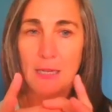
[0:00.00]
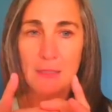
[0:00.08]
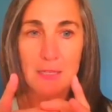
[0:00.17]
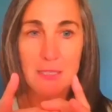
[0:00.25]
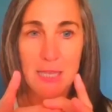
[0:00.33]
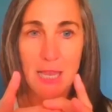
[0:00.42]
A
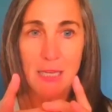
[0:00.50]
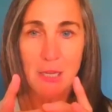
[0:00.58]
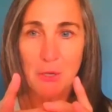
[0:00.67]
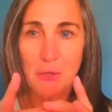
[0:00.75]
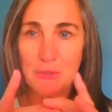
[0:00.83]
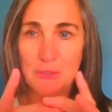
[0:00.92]
little
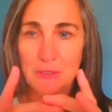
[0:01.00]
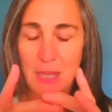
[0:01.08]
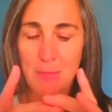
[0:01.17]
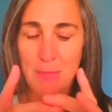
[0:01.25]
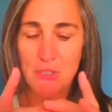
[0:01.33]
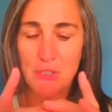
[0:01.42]
zygote,
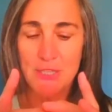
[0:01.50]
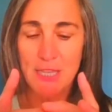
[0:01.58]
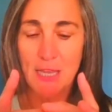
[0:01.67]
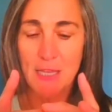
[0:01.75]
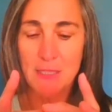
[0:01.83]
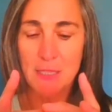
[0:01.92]
a bunch of
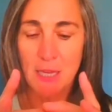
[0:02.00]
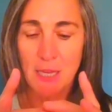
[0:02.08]
cells,